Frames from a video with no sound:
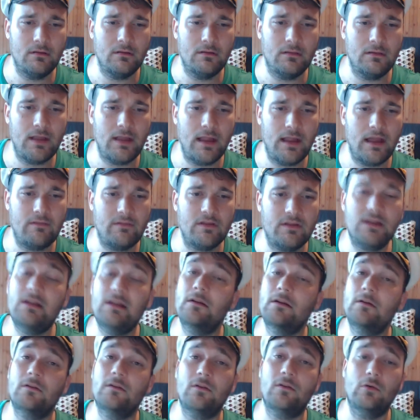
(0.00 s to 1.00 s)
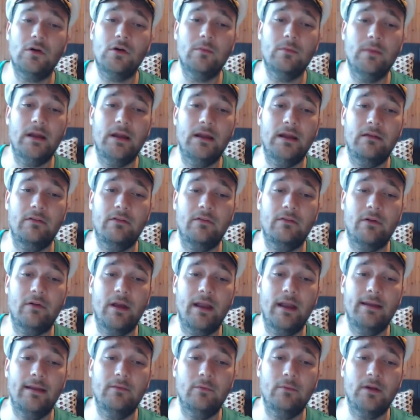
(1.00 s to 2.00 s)
They have the Kirin Tor Mage,
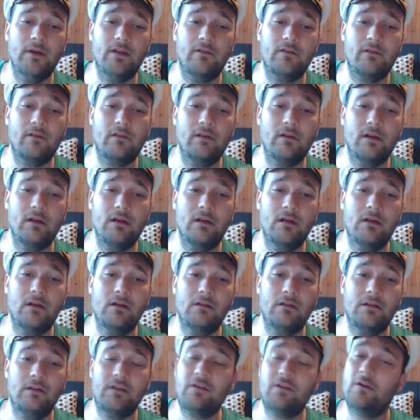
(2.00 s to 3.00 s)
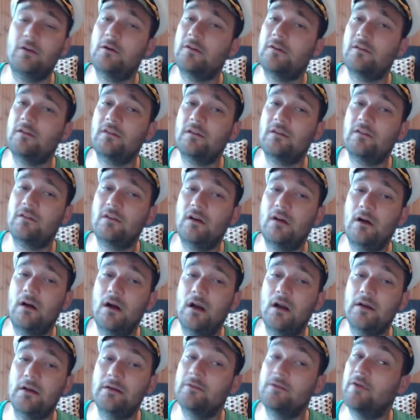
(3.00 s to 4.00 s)
right? Which, this hurts this card.